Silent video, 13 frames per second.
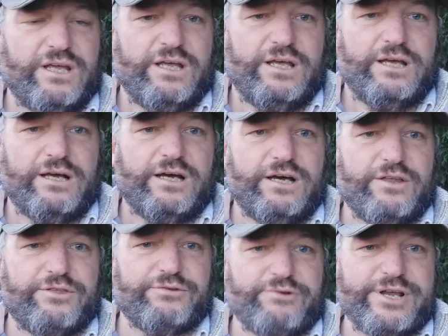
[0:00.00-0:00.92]

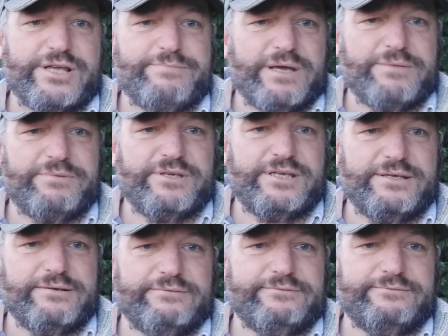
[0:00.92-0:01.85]
3, maybe
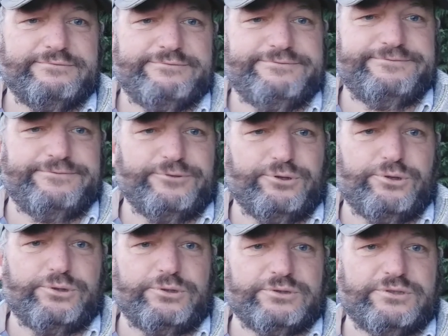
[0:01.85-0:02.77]

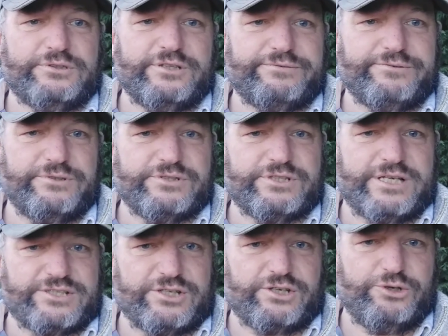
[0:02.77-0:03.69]
4 different
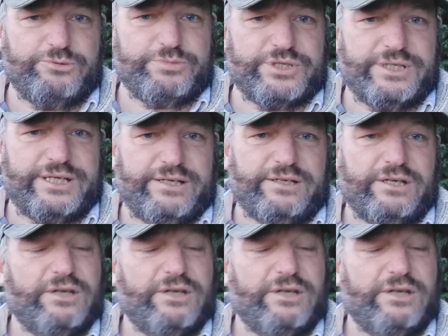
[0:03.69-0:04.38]
sets of coops in here,